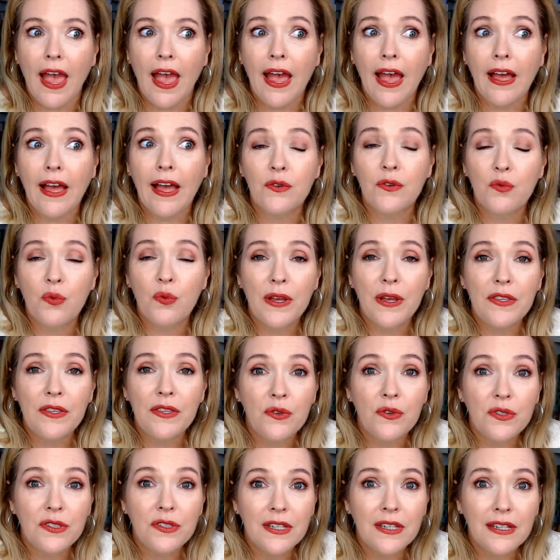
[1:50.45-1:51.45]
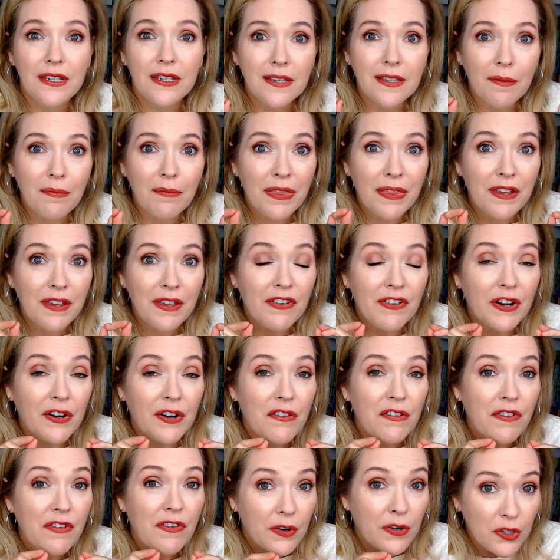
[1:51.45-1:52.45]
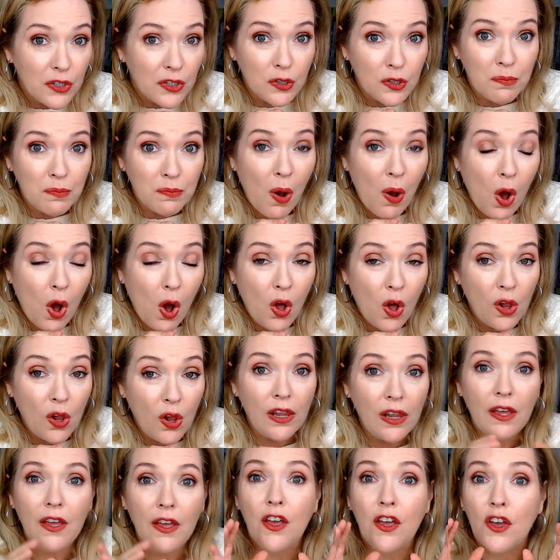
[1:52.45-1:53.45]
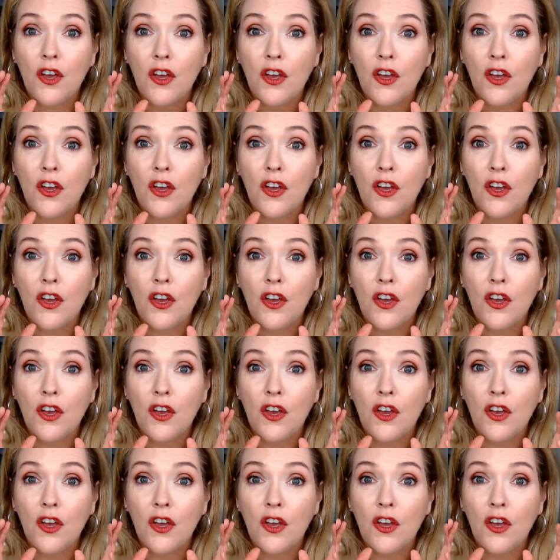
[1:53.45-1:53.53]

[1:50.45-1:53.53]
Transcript: And when you see something very small,